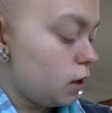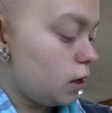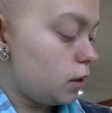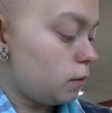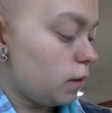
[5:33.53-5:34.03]

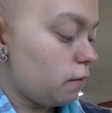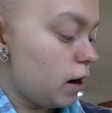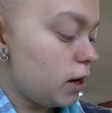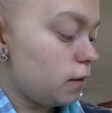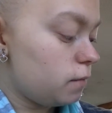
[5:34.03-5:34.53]
And then my
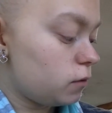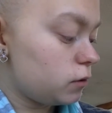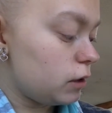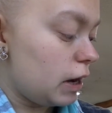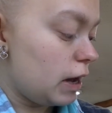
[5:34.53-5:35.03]
writing
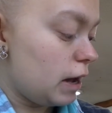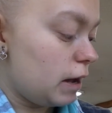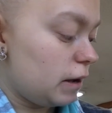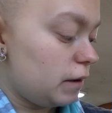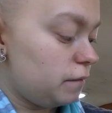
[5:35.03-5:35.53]
folder, I
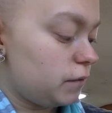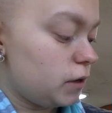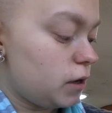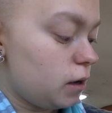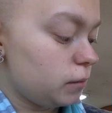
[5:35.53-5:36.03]

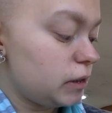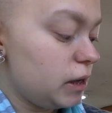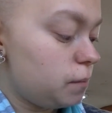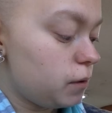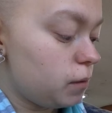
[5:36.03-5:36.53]
have
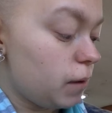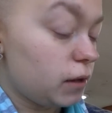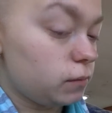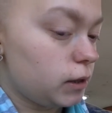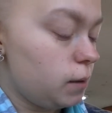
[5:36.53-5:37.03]
Keeper,
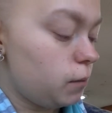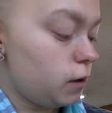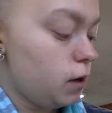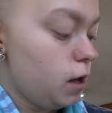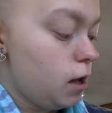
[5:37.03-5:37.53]
Password
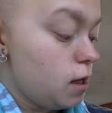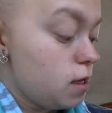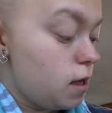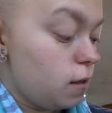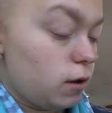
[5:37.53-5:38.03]
Keeper,
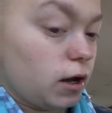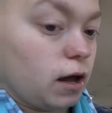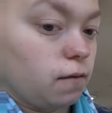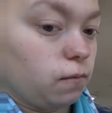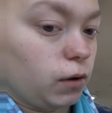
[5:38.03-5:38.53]
and then I
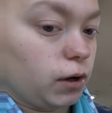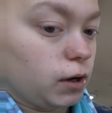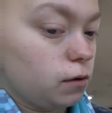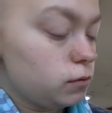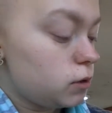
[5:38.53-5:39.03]
have
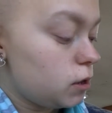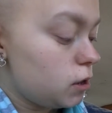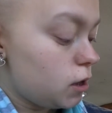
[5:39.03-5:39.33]
OneNote.